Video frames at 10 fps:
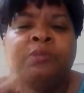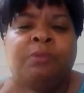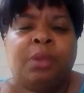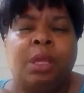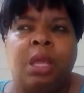
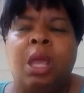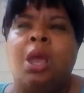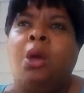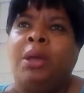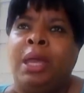of,
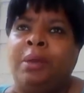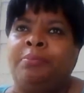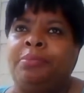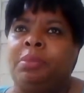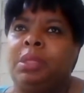
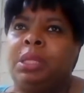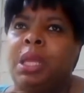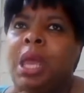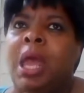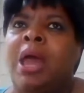
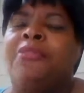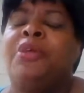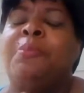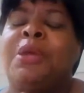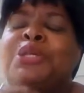
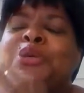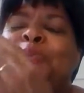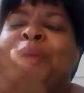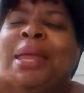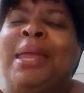the mental
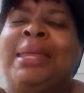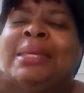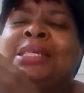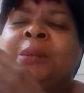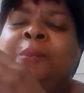plane is the